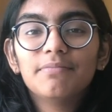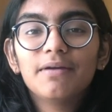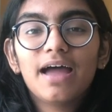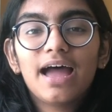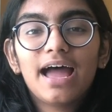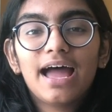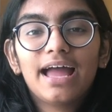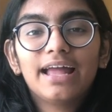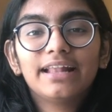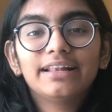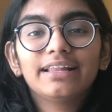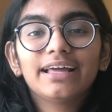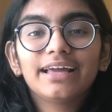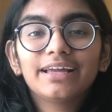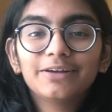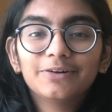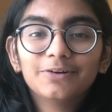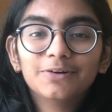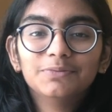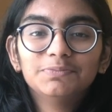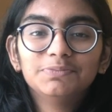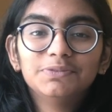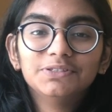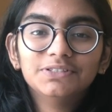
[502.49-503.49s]
And I
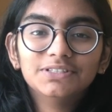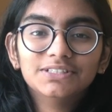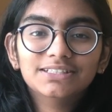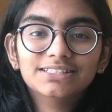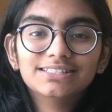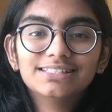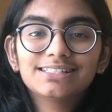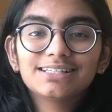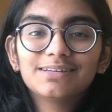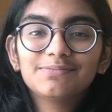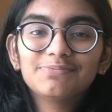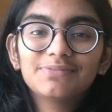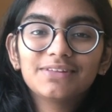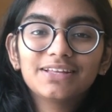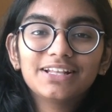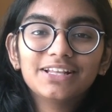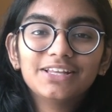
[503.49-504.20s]
hope you learned something